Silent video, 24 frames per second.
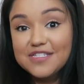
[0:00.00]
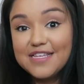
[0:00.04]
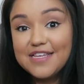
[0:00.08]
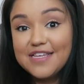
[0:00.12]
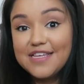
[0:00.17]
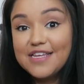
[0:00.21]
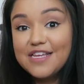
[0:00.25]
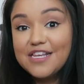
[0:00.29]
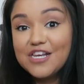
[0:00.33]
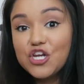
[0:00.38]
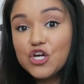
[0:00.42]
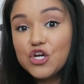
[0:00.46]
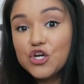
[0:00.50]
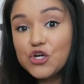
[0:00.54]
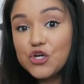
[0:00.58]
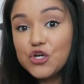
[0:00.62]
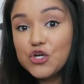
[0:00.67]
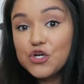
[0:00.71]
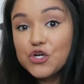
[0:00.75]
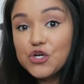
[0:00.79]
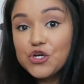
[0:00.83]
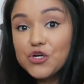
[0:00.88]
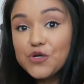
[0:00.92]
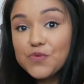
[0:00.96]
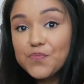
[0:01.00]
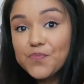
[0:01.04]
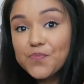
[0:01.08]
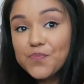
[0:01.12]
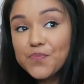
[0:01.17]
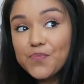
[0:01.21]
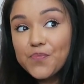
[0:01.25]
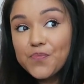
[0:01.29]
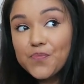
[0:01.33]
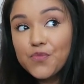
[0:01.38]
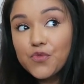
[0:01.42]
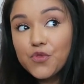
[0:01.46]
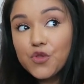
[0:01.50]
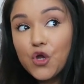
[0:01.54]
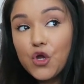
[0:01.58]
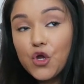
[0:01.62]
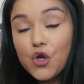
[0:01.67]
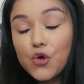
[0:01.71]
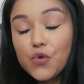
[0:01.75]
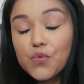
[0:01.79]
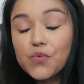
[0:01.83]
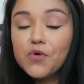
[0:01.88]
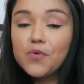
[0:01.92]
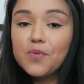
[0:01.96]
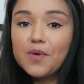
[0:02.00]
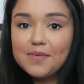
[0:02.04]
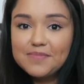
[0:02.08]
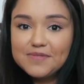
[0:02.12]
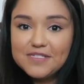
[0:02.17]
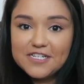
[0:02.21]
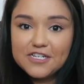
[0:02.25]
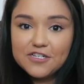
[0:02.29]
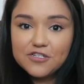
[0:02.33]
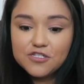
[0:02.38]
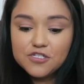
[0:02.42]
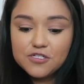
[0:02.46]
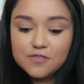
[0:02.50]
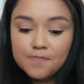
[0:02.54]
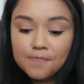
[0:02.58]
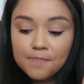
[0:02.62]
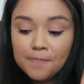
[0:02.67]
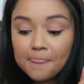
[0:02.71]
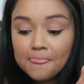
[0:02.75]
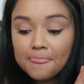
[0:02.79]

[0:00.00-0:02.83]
in her room upstairs.